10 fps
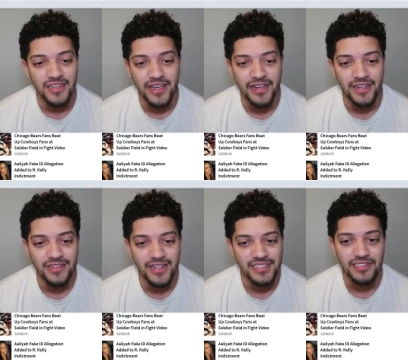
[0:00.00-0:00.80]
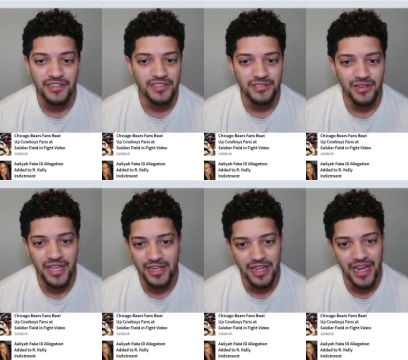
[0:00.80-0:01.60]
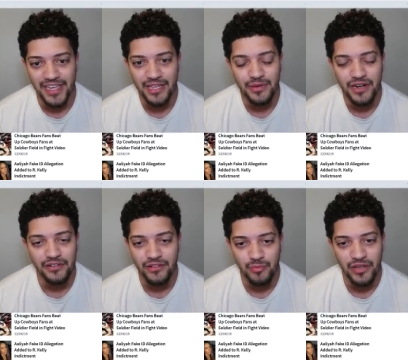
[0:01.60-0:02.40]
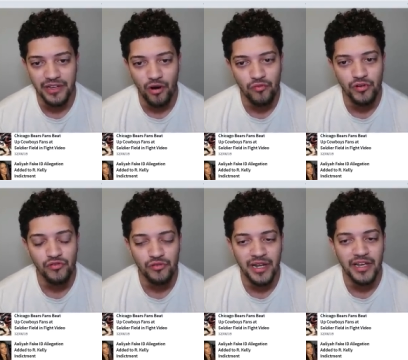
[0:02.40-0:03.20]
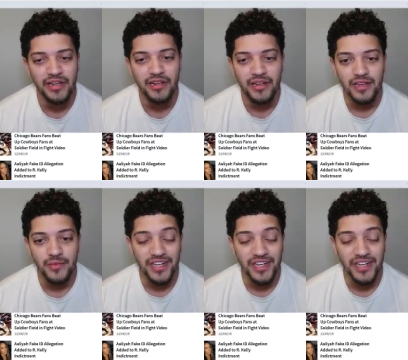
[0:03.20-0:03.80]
And that's literally the song that I keep hearing replay over and over in my head.